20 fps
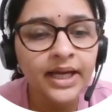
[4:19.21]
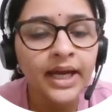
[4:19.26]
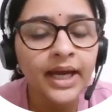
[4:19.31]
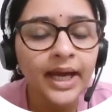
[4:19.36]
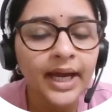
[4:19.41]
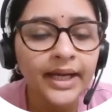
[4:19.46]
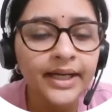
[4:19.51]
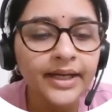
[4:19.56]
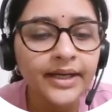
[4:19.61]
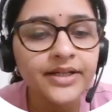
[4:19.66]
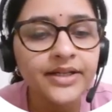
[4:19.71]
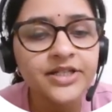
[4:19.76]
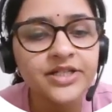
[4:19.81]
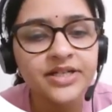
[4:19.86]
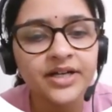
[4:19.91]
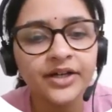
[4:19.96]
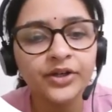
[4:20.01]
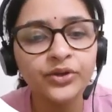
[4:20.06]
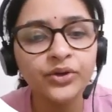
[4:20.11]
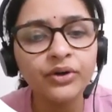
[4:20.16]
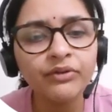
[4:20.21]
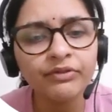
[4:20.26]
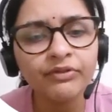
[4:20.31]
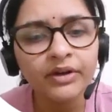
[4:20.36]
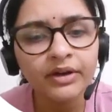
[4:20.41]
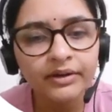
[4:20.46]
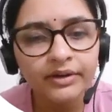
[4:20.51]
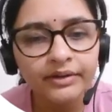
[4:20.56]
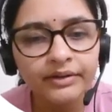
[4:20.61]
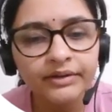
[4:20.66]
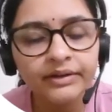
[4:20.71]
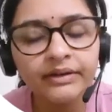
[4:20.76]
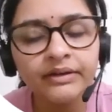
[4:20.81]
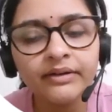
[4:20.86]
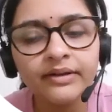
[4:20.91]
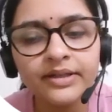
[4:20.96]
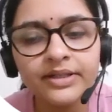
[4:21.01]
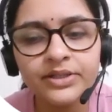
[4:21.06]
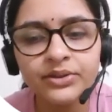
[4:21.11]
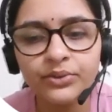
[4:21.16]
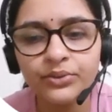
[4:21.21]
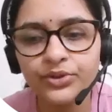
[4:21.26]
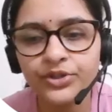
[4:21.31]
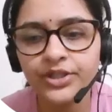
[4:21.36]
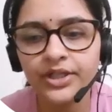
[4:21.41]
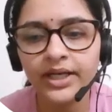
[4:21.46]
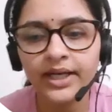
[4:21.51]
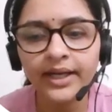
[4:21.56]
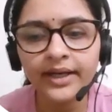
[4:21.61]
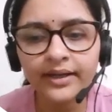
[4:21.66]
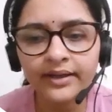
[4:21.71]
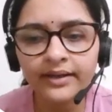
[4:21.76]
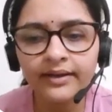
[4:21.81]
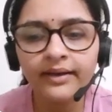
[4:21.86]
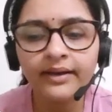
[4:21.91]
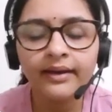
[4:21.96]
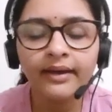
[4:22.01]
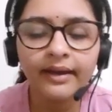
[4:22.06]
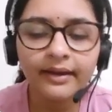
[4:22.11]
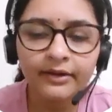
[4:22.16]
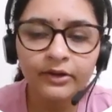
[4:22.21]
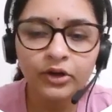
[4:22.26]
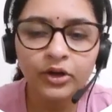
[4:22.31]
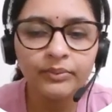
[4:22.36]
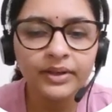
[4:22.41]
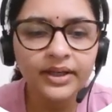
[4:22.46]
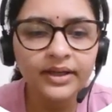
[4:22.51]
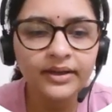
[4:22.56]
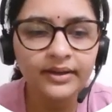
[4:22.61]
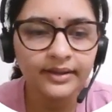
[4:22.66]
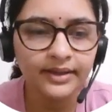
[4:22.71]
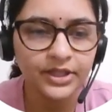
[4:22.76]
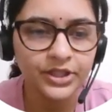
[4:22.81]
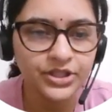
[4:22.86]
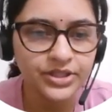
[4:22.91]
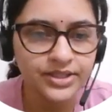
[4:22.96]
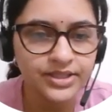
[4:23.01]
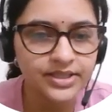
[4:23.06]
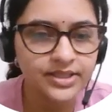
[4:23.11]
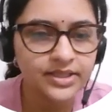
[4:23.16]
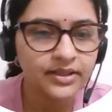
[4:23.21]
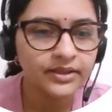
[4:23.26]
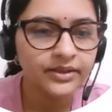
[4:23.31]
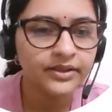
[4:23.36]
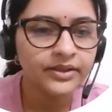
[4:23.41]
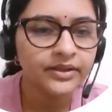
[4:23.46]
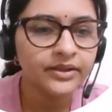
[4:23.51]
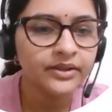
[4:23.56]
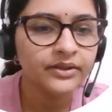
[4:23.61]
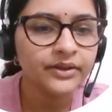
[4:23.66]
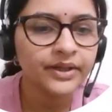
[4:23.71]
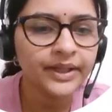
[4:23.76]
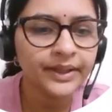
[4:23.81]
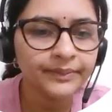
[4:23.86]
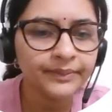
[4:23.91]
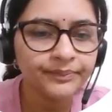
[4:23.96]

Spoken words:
and understanding of real social and economic conditions. Okay,